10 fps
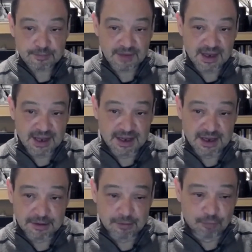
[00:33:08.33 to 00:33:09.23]

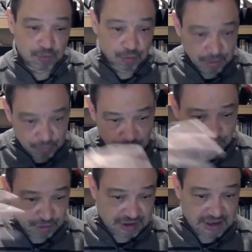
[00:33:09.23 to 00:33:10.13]
and we
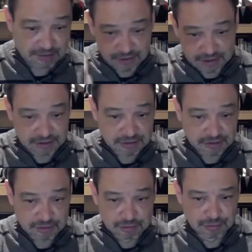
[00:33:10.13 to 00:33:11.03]
were traveling
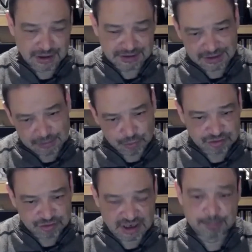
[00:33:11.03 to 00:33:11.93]
to, I think we
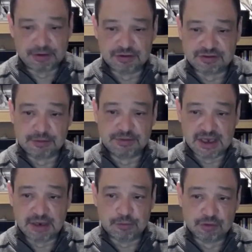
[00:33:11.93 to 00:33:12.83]
were shopping or something.
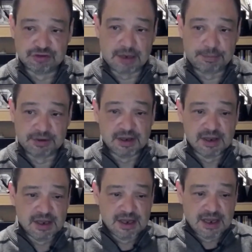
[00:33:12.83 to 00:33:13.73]
Yeah, we were shopping.
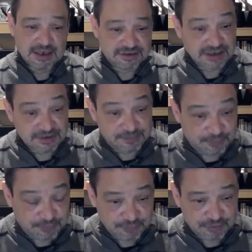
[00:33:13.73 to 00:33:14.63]
And she
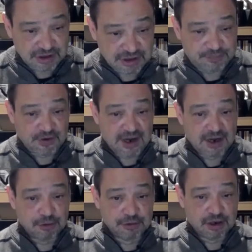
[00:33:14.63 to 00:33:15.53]

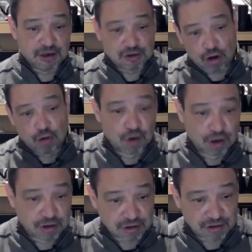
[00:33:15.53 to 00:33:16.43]
found a
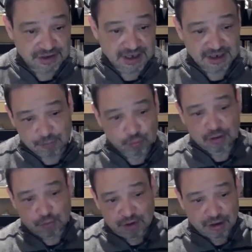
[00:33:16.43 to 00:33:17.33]
co-worker that
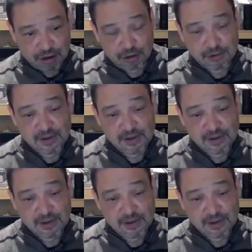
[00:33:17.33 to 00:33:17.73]
worked with her